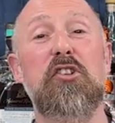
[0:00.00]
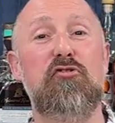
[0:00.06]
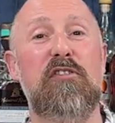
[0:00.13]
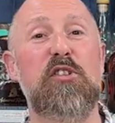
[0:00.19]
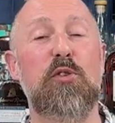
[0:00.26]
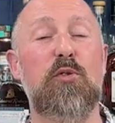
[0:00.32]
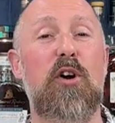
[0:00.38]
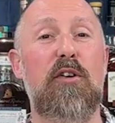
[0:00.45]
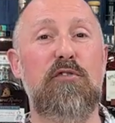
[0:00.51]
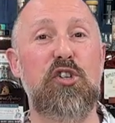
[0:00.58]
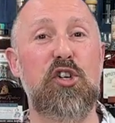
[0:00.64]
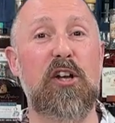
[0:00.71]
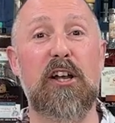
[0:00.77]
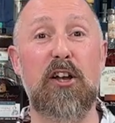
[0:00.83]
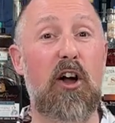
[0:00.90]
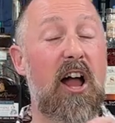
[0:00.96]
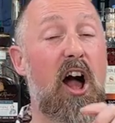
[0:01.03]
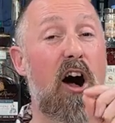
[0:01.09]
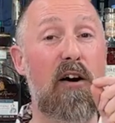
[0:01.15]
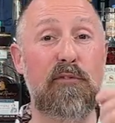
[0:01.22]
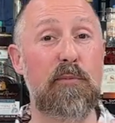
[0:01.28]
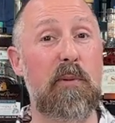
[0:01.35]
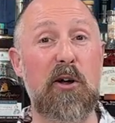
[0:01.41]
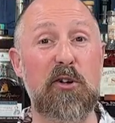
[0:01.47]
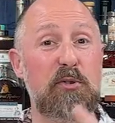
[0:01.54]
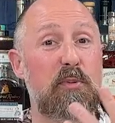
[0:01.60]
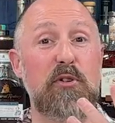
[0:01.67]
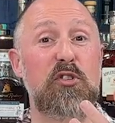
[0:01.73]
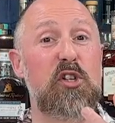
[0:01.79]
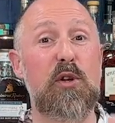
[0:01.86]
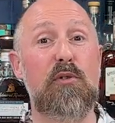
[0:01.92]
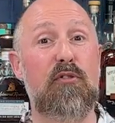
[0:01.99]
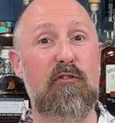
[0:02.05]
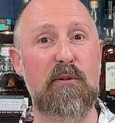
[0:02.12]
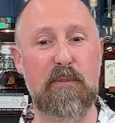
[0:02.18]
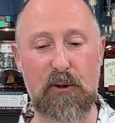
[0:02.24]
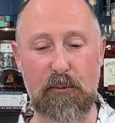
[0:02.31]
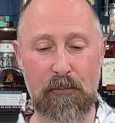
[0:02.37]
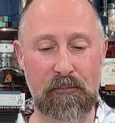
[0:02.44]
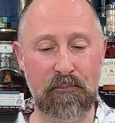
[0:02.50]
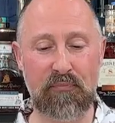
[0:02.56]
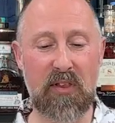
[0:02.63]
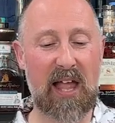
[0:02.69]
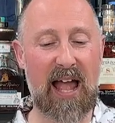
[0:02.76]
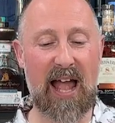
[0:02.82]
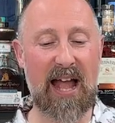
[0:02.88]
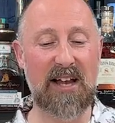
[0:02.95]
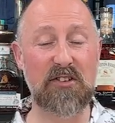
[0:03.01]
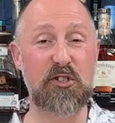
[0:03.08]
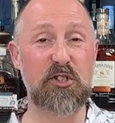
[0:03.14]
drizzle of sugar, like half a bar spoon, 2-3 mil. And